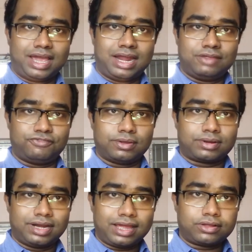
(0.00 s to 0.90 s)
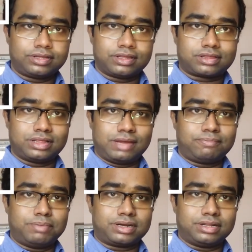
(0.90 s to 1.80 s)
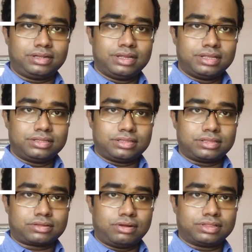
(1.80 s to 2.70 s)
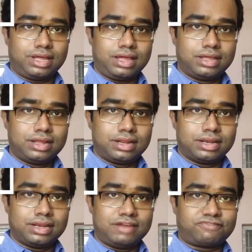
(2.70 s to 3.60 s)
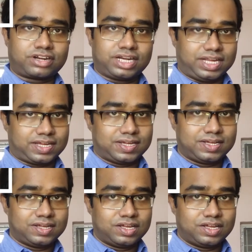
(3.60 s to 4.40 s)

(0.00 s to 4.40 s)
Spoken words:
and if we click this left button, this is called the left click.